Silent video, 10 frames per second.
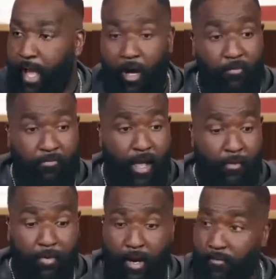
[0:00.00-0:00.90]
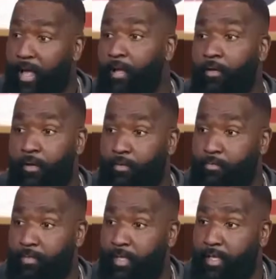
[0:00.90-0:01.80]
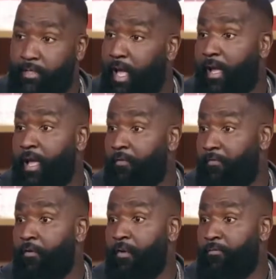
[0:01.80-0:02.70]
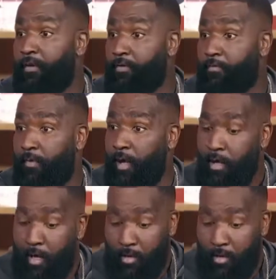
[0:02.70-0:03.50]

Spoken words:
I don't fly private. I hate going through TSA. I can't afford it, first of all.